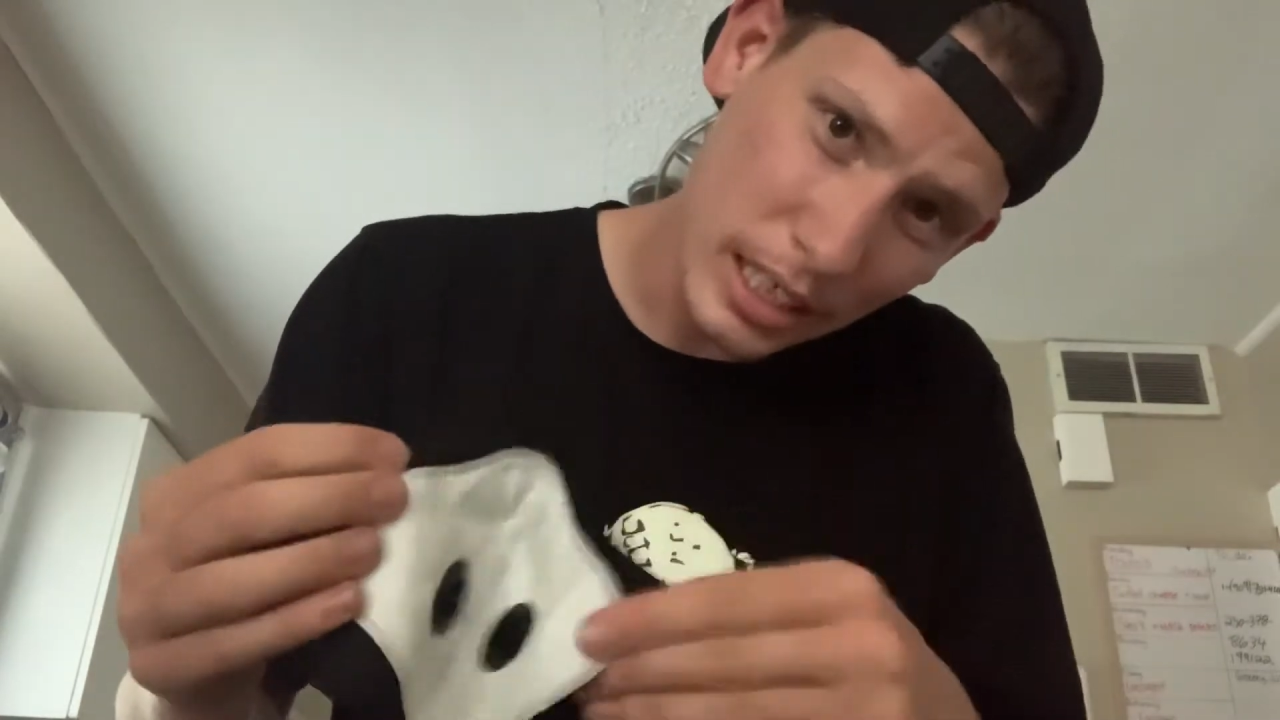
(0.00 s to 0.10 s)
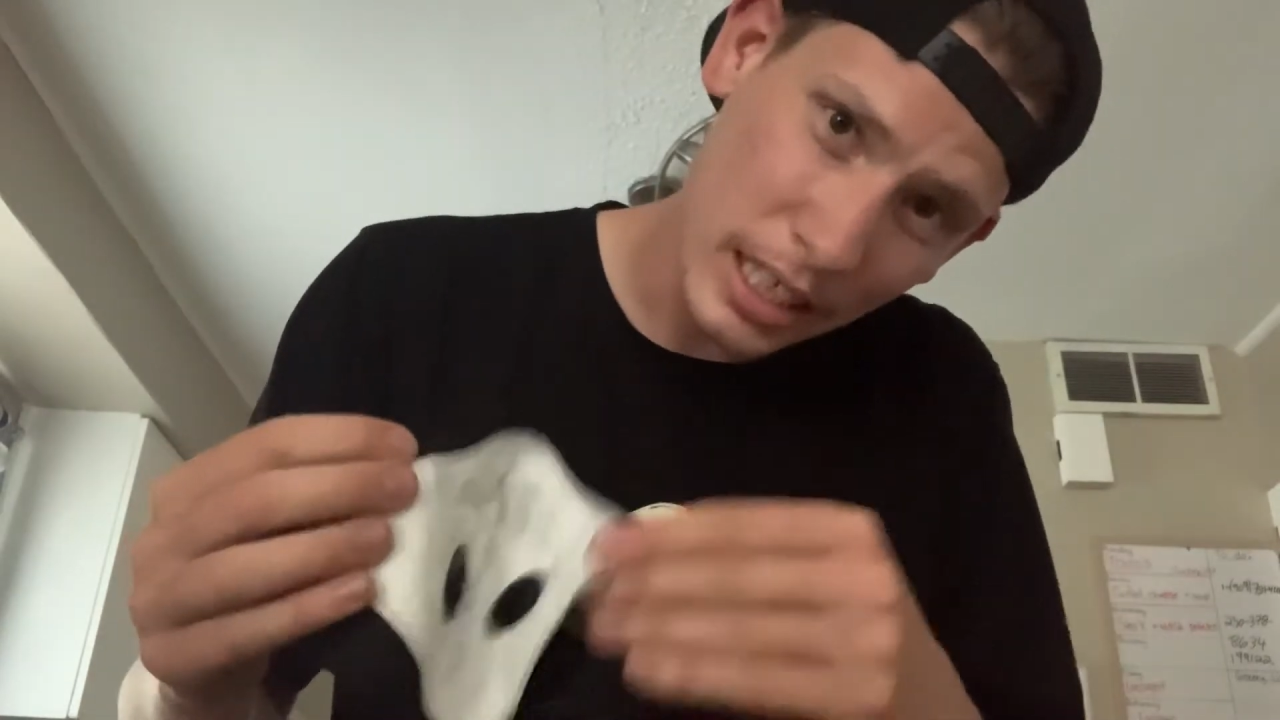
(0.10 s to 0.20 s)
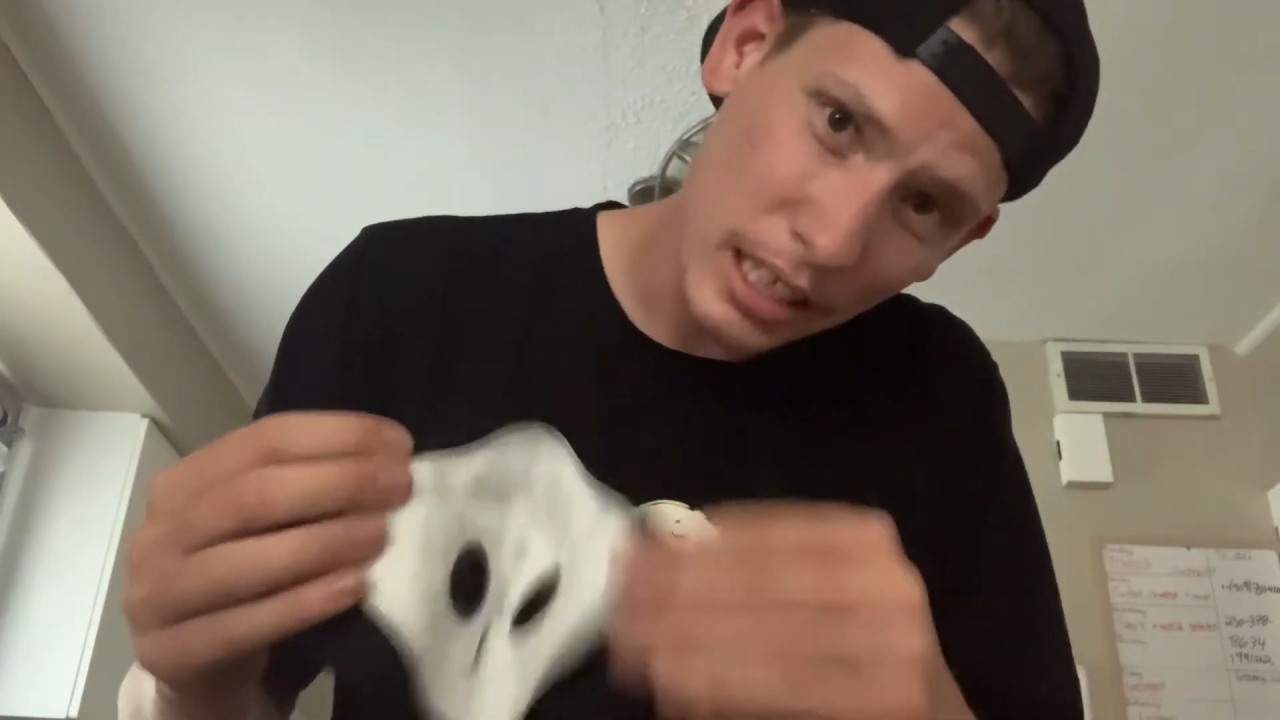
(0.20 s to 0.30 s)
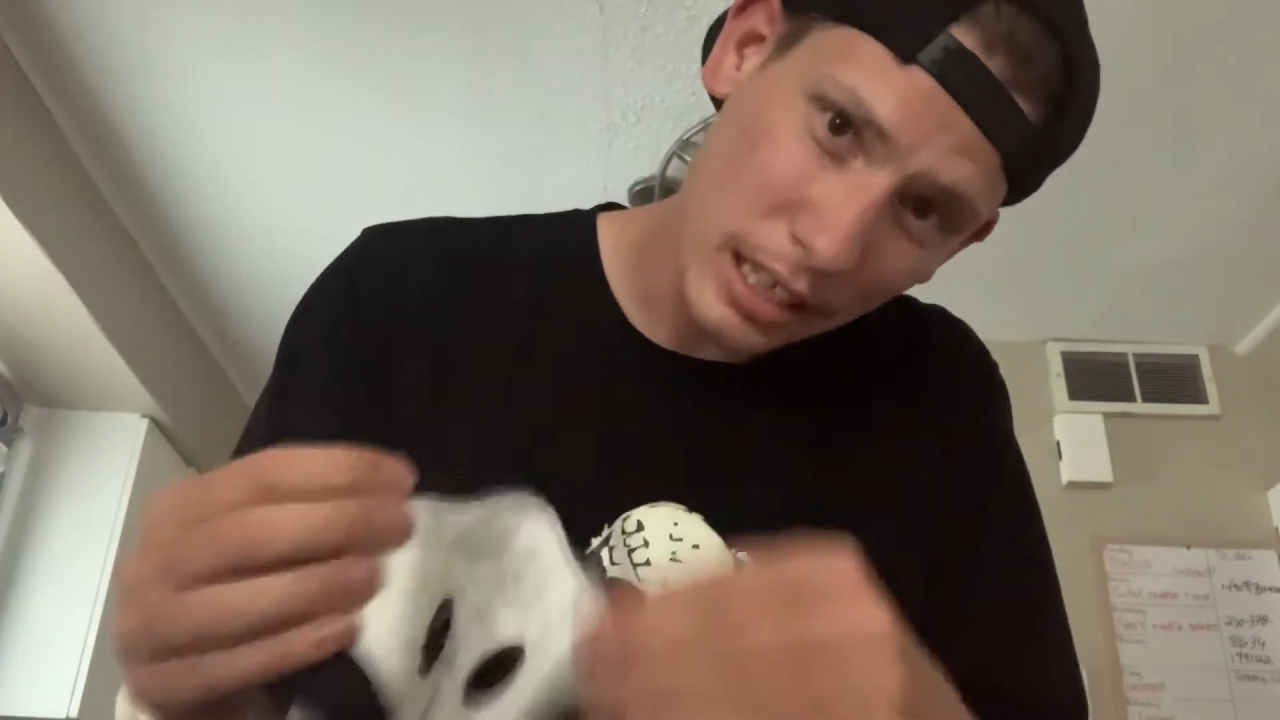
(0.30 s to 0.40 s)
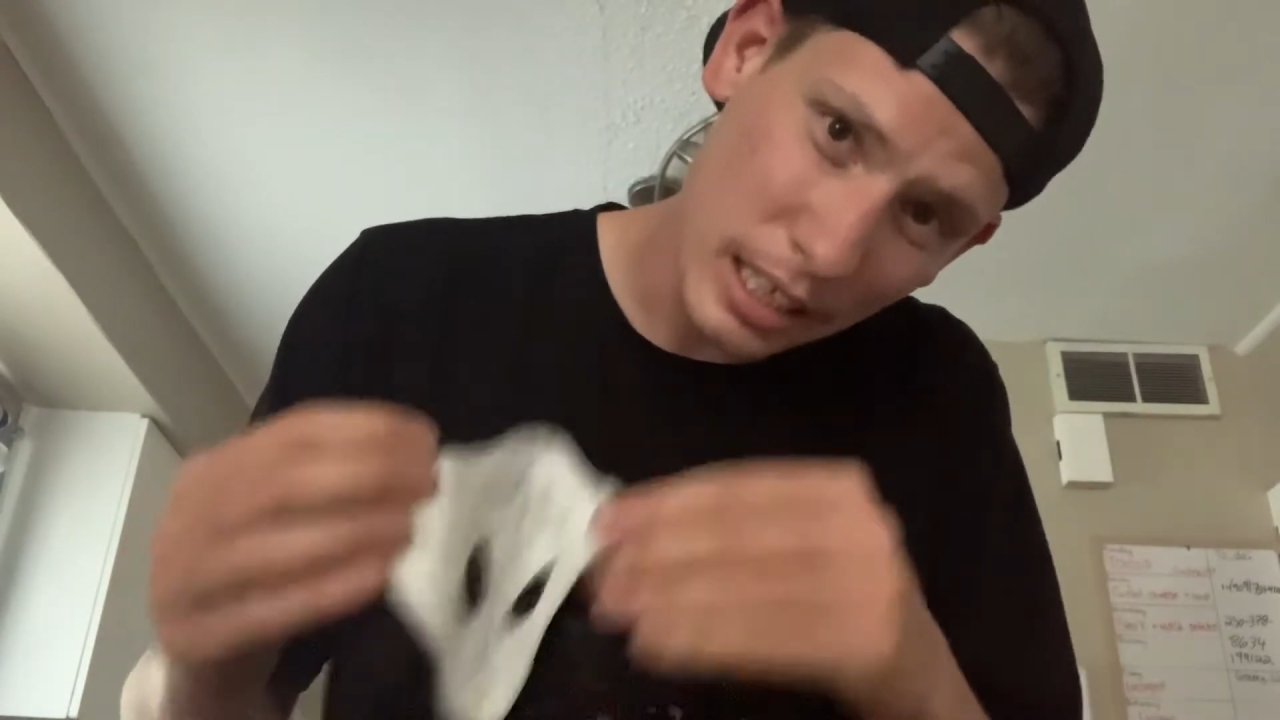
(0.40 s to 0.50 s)

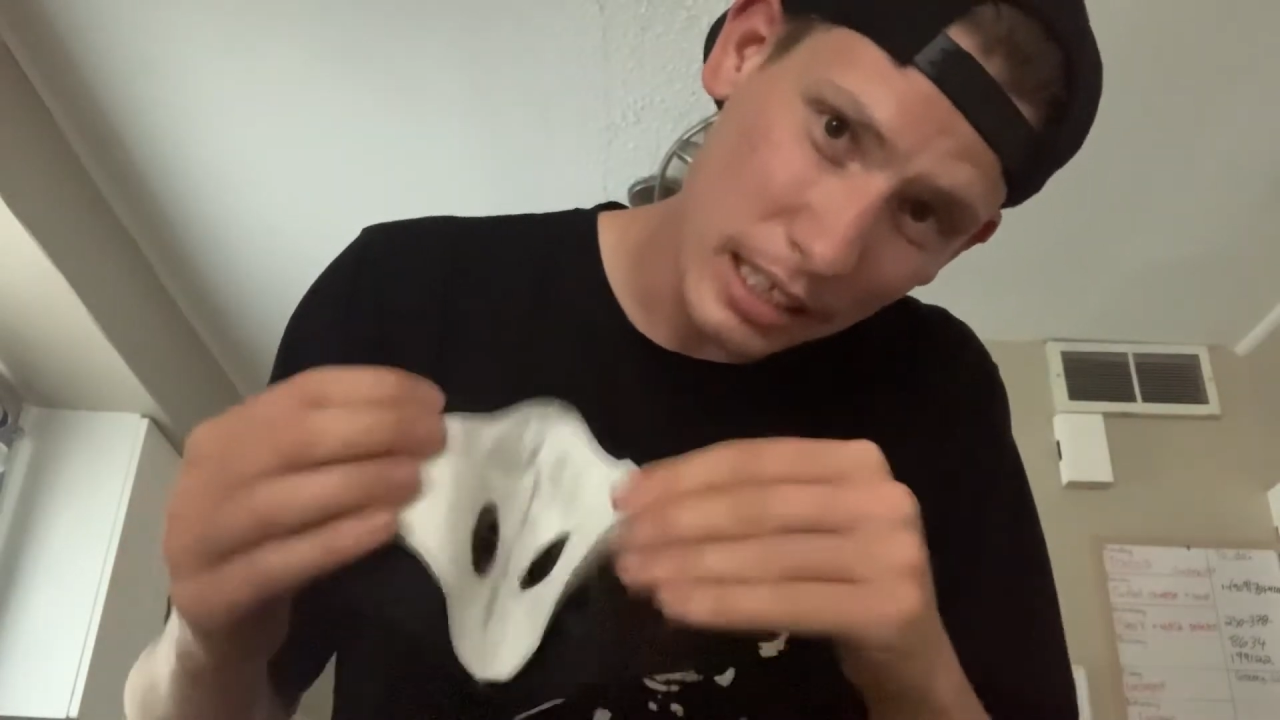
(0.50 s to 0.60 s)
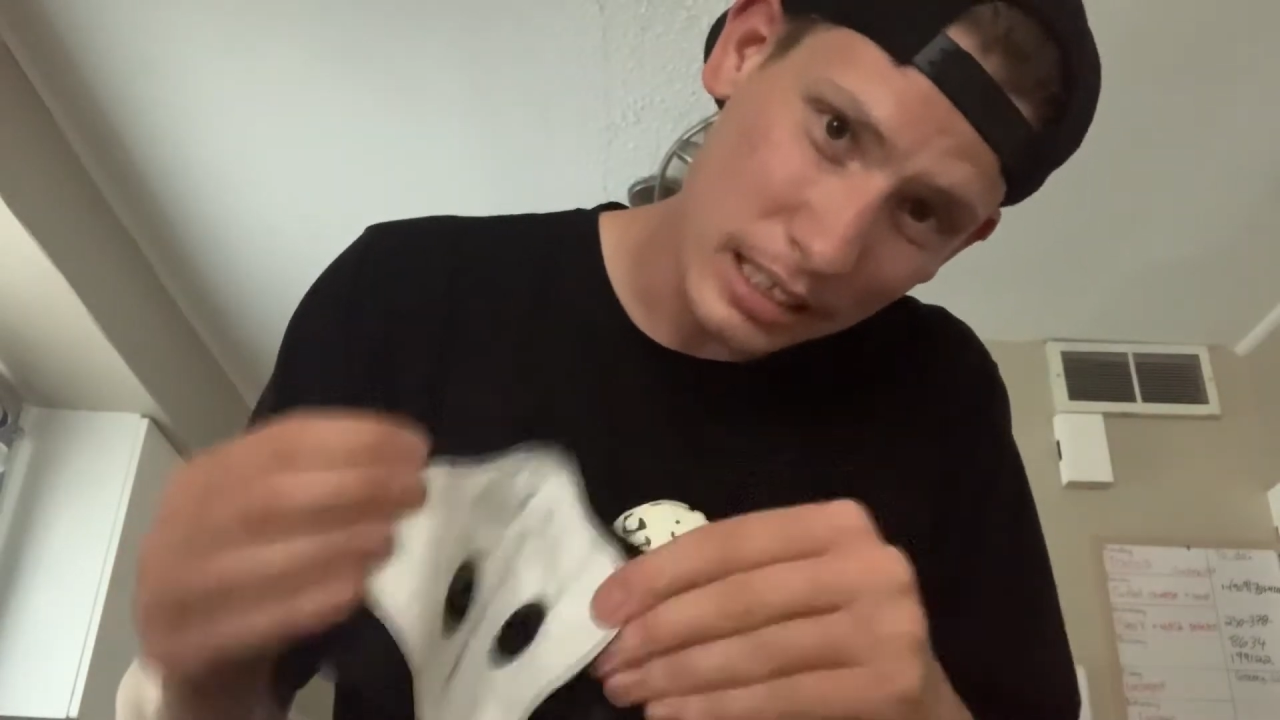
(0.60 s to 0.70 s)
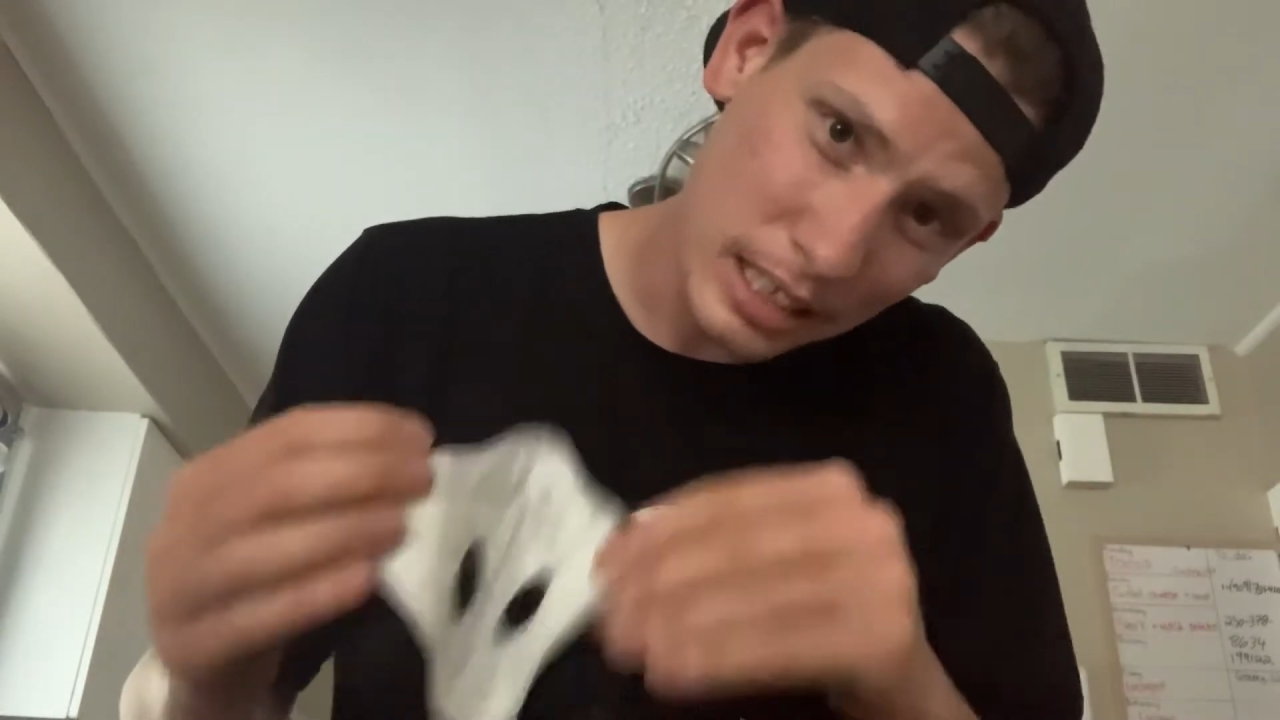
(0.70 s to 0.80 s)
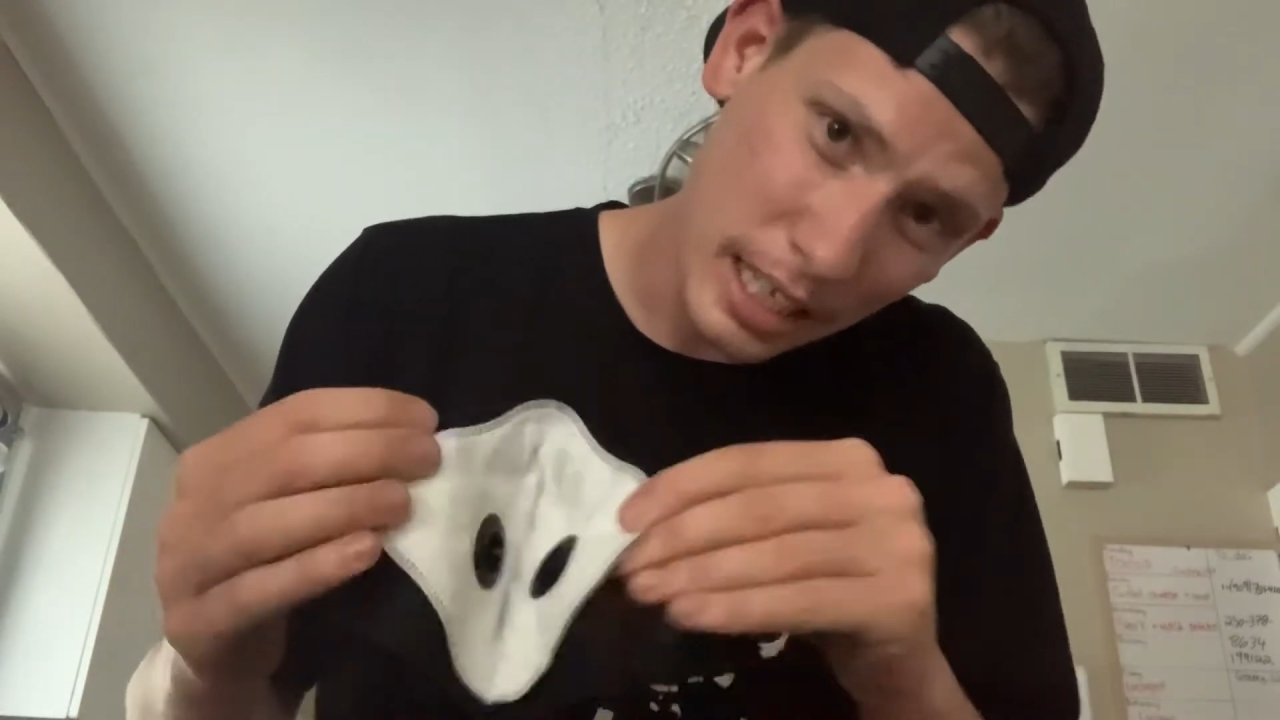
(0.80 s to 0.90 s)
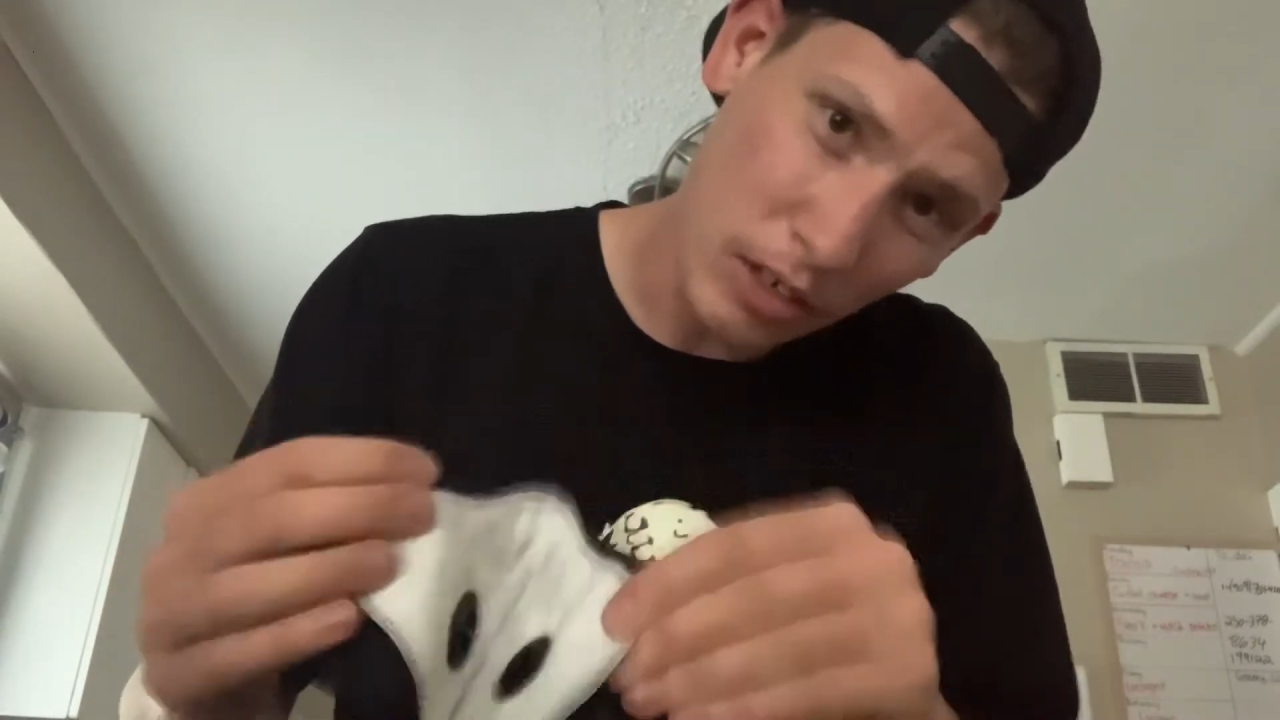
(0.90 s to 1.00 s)
in
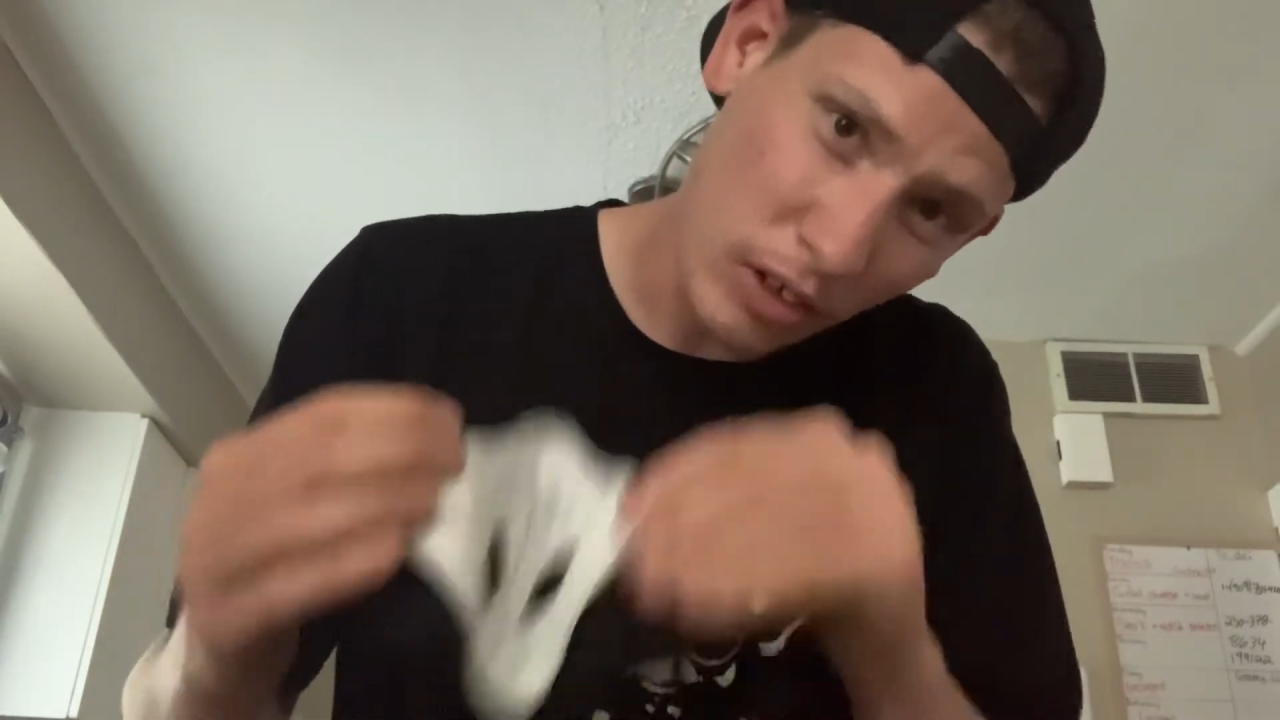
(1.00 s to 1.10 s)
this thing